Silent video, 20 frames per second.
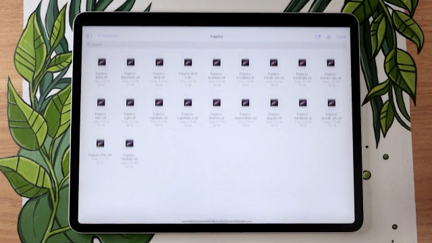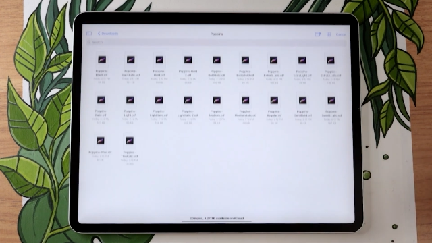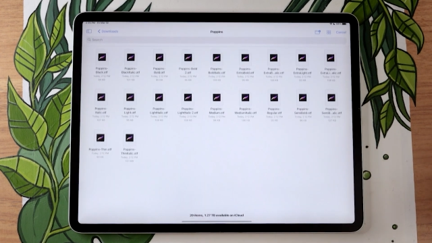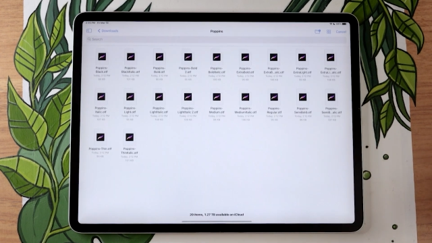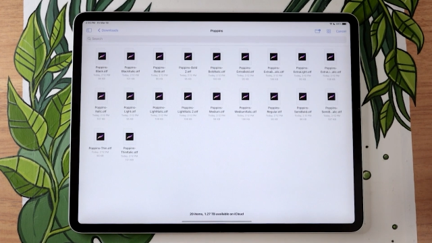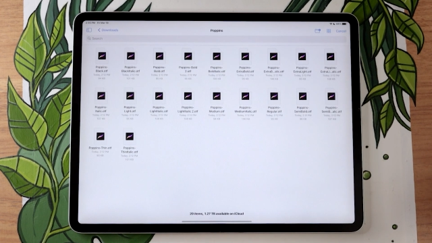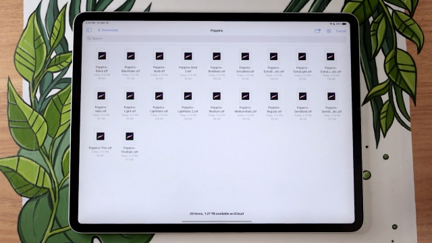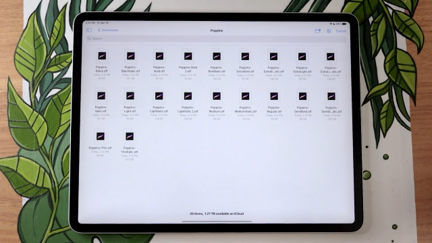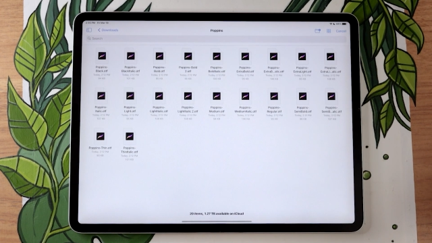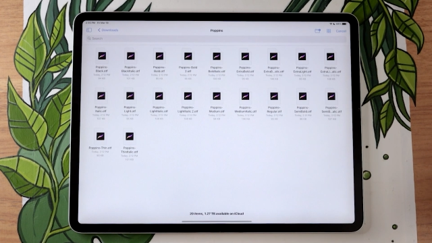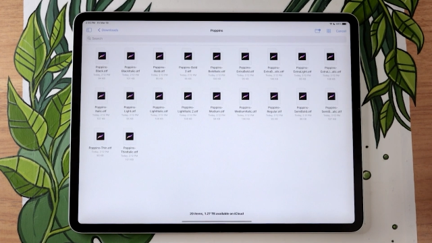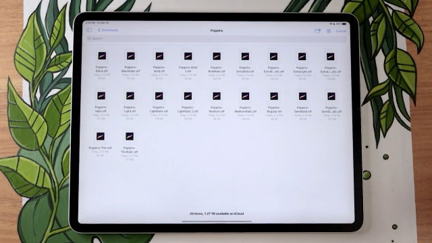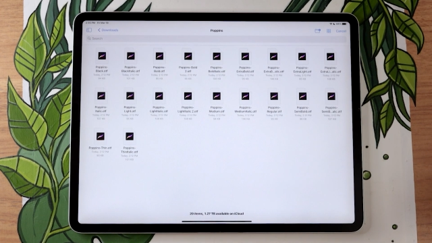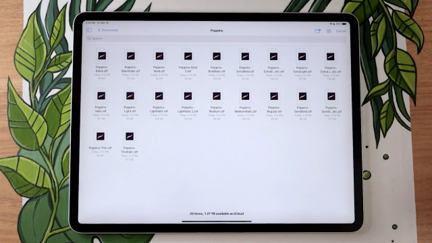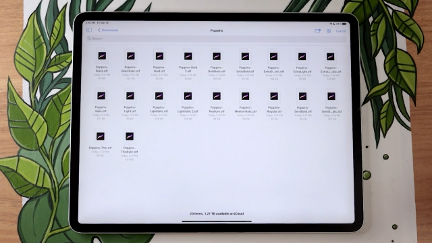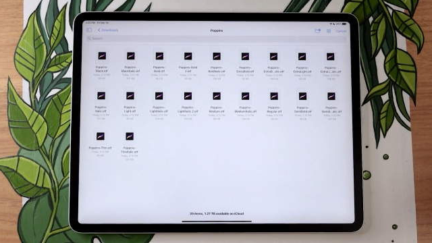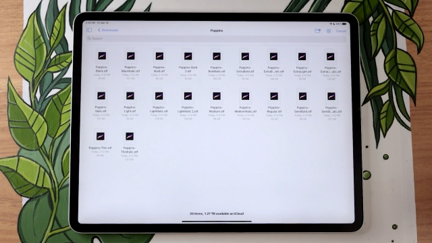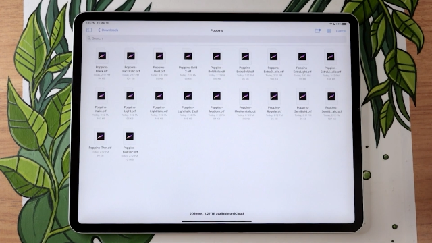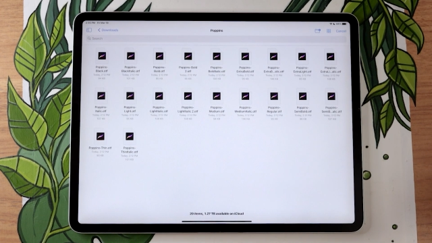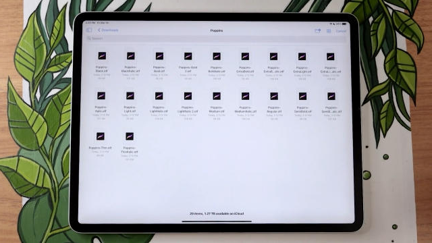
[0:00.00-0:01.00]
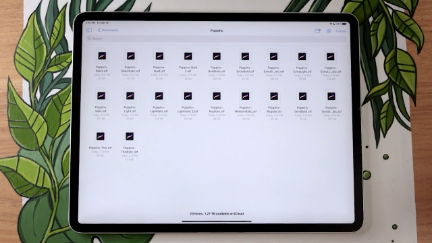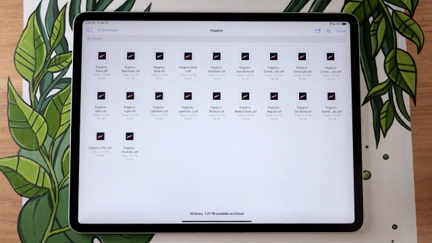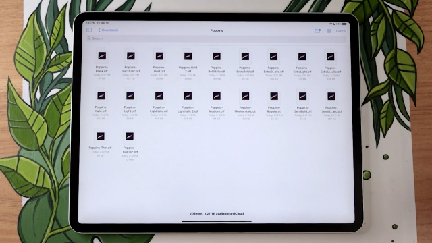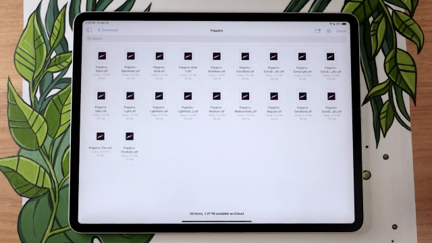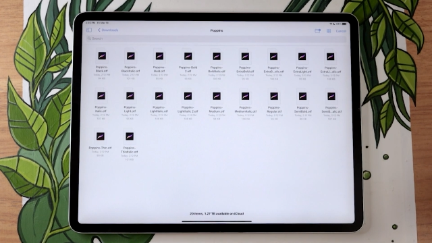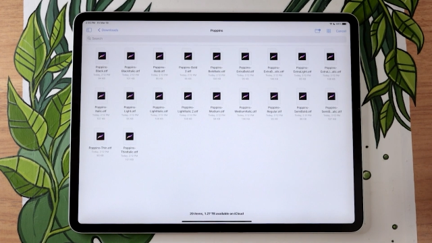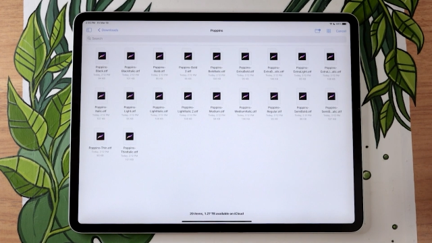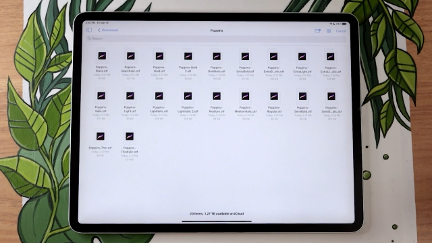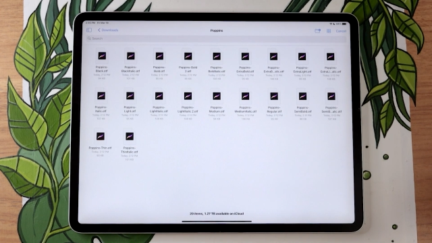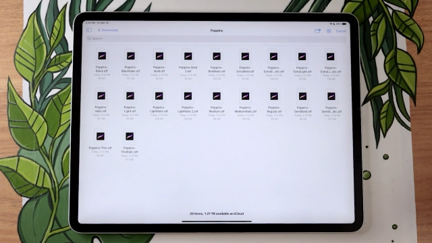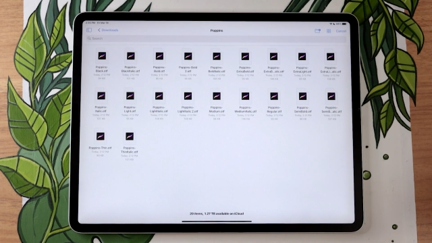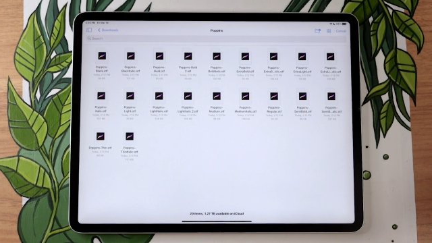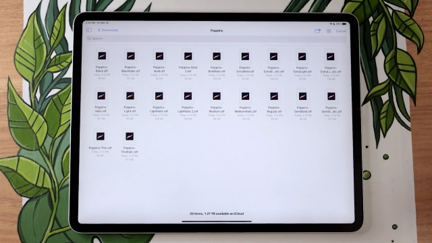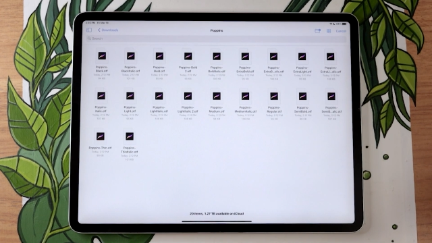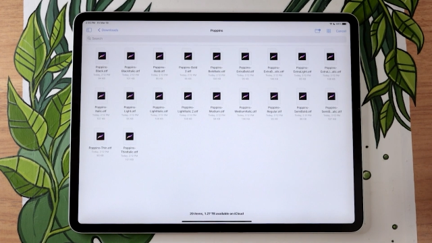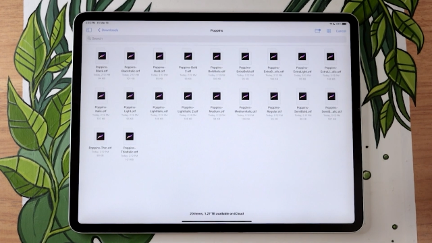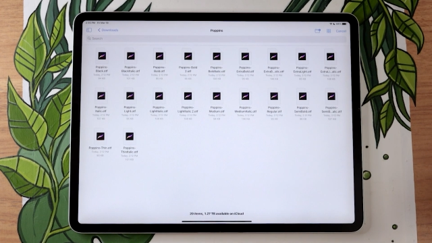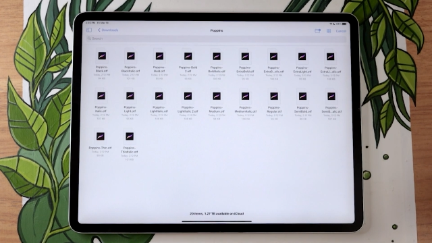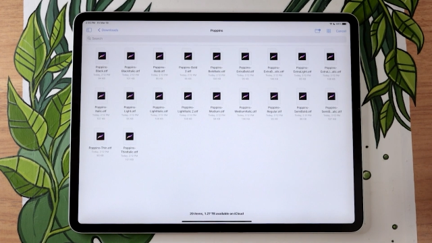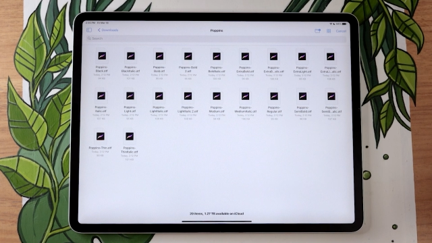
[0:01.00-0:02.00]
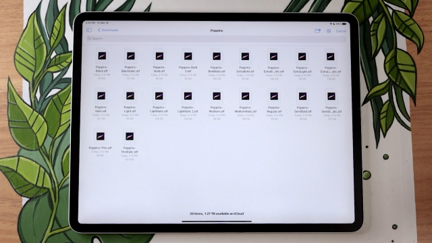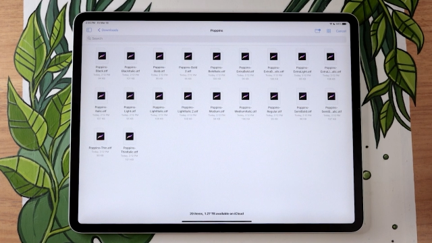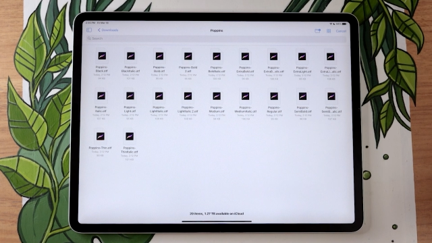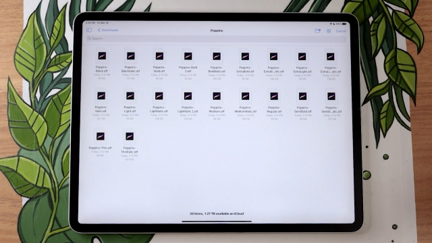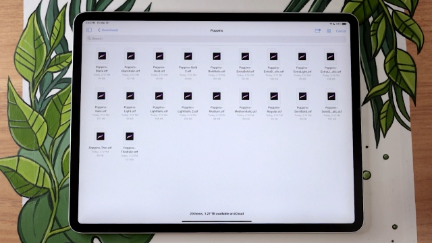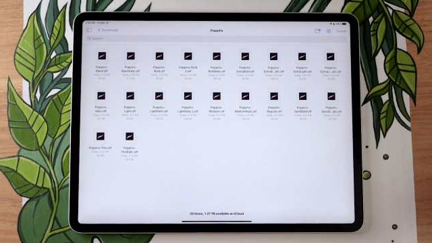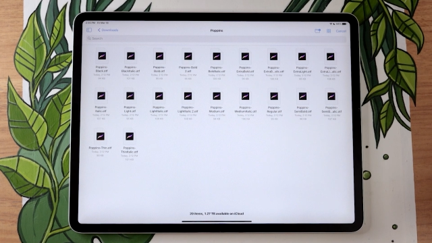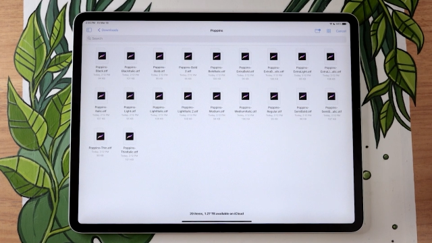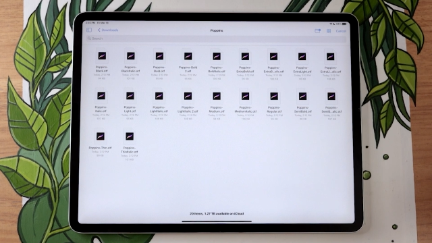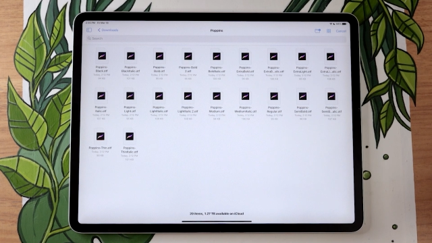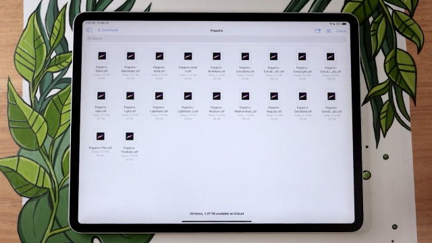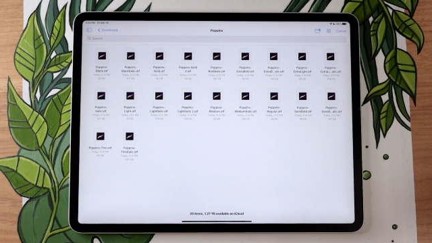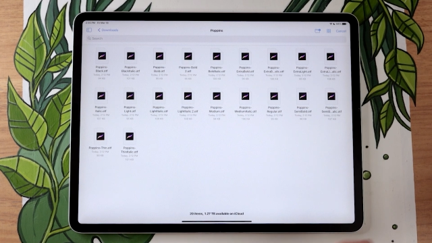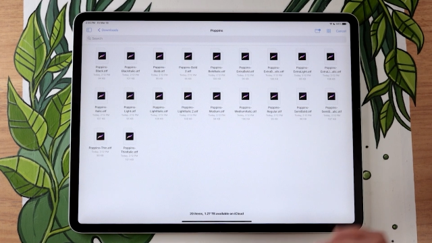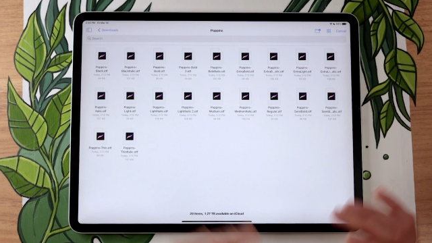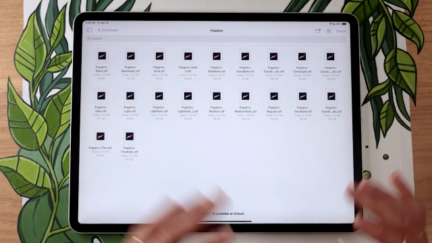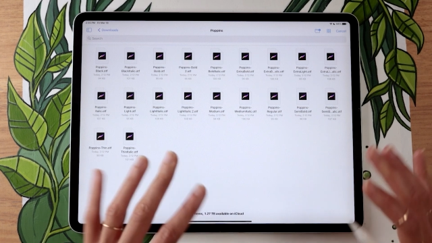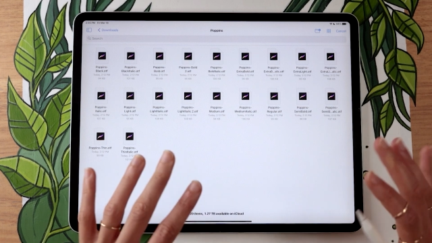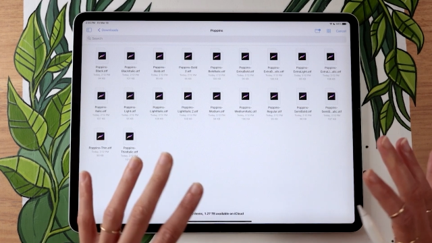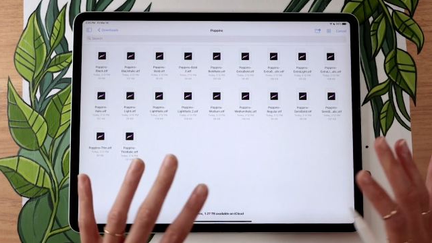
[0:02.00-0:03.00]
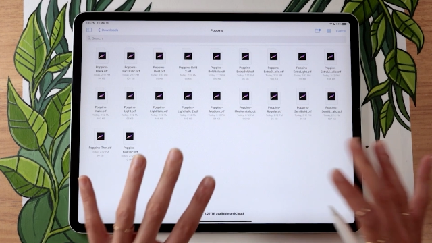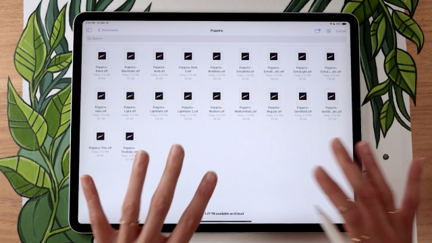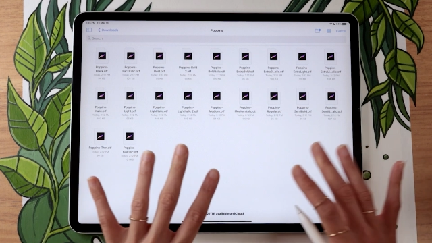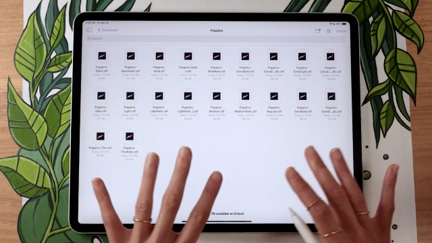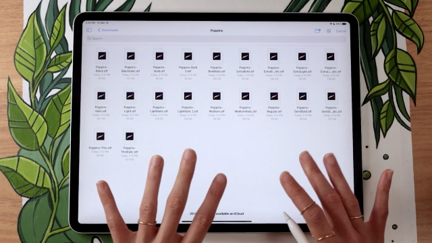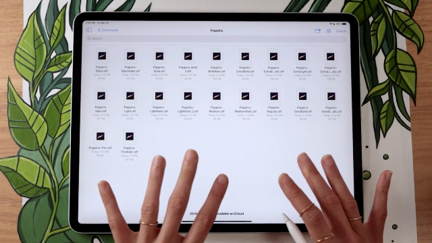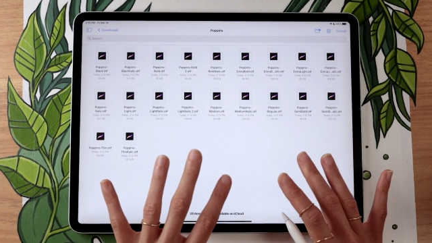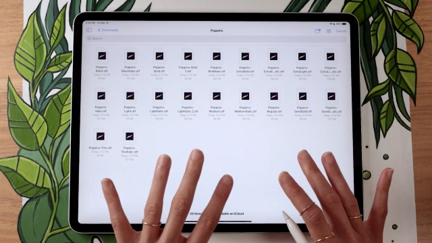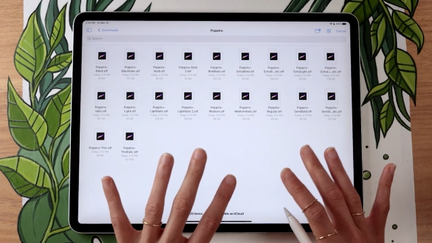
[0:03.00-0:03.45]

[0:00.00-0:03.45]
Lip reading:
[unreadable: no face in view]